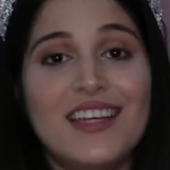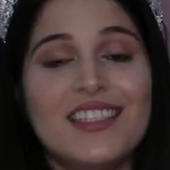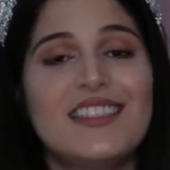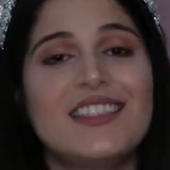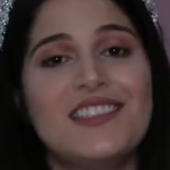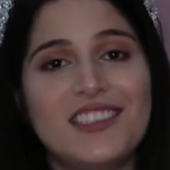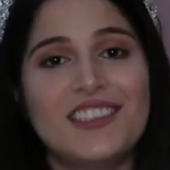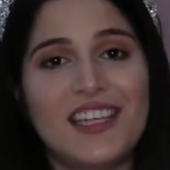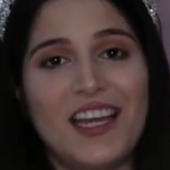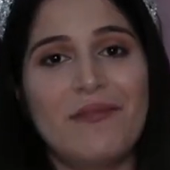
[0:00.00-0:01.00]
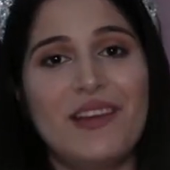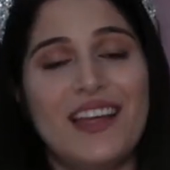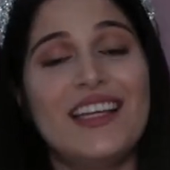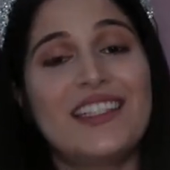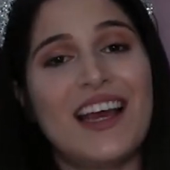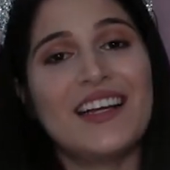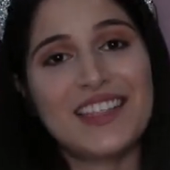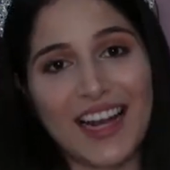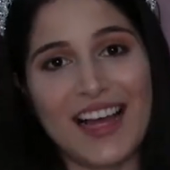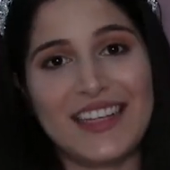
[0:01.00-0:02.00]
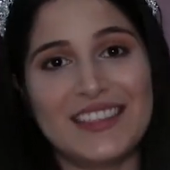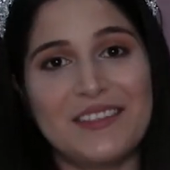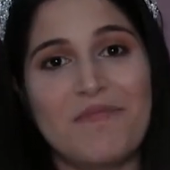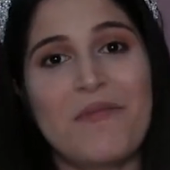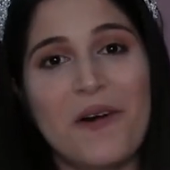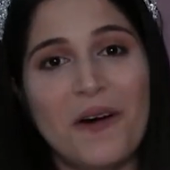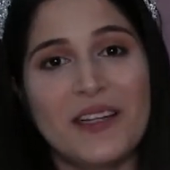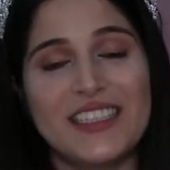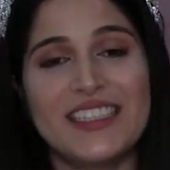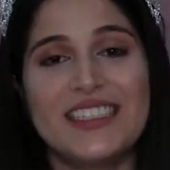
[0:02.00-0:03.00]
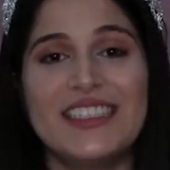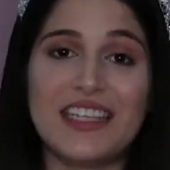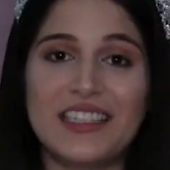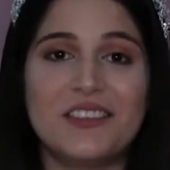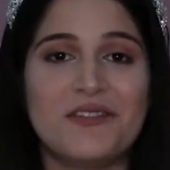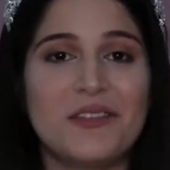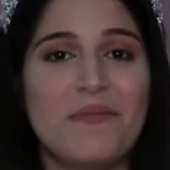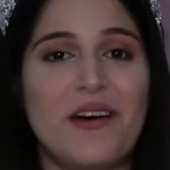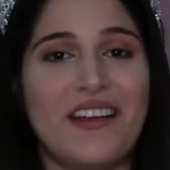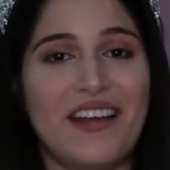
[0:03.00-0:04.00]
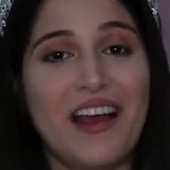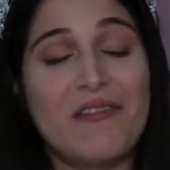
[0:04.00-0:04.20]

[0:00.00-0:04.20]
Such a shame it can't last more than the night of the party.